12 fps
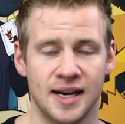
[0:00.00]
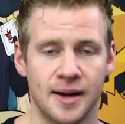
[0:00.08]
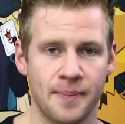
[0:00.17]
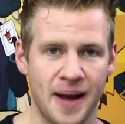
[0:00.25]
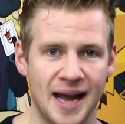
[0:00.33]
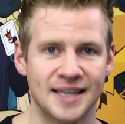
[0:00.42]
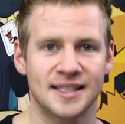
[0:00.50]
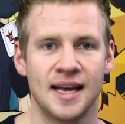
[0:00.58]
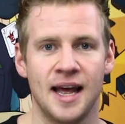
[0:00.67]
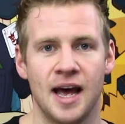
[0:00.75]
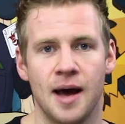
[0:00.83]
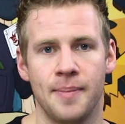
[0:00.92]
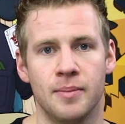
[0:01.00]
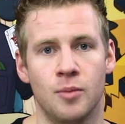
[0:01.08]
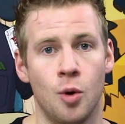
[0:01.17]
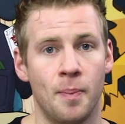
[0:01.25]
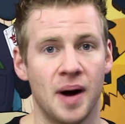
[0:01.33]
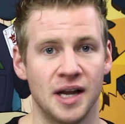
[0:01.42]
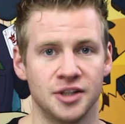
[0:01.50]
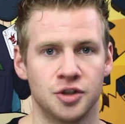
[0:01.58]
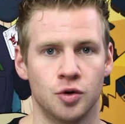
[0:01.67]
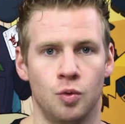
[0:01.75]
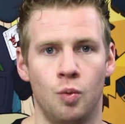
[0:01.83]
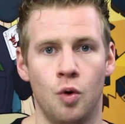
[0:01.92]
and it packs a bit more
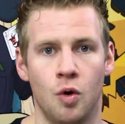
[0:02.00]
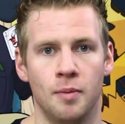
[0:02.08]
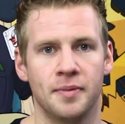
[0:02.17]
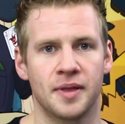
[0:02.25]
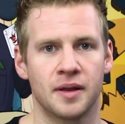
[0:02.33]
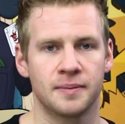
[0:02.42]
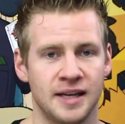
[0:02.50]
punch or warmth.